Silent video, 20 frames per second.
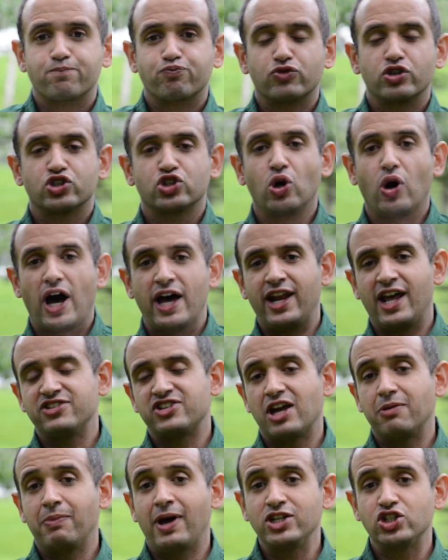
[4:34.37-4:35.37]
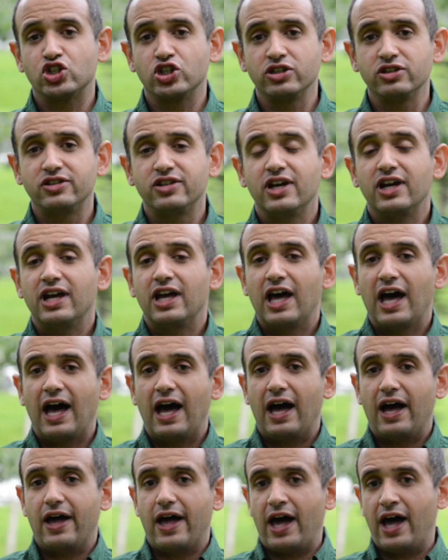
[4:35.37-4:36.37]
So, and as I mentioned,
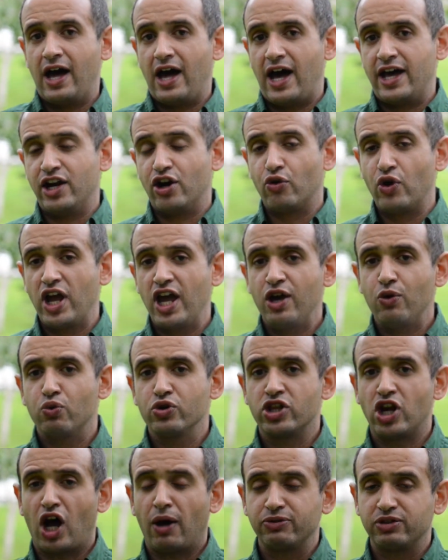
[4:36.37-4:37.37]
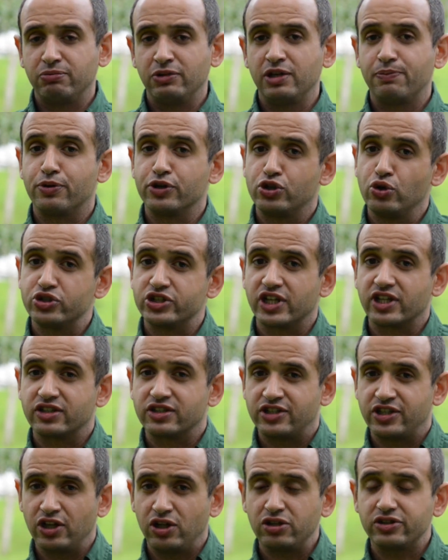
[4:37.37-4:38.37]
an array with an optimally producing
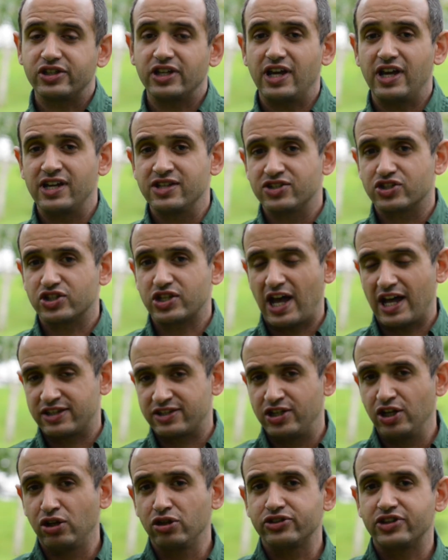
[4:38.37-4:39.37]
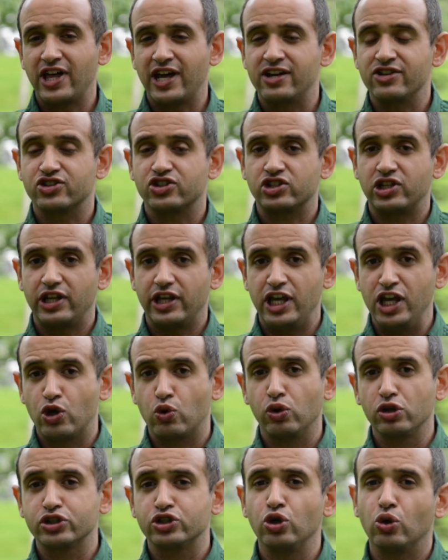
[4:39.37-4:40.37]
tilt is a tilt that is
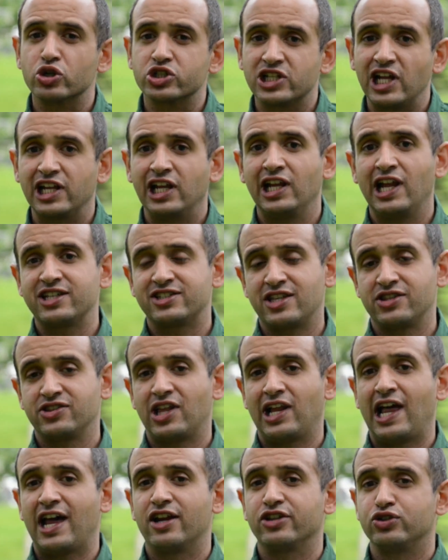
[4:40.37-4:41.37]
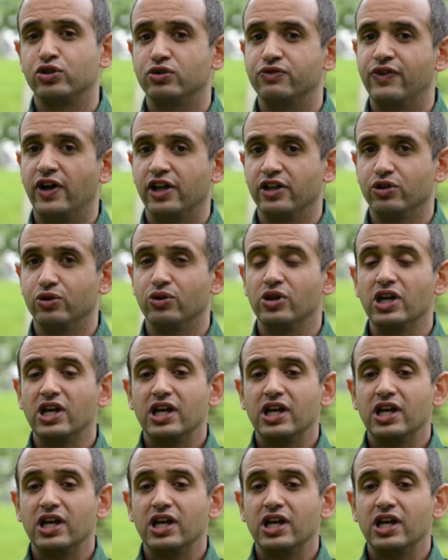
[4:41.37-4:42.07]
equal to or slightly less than the latitude value.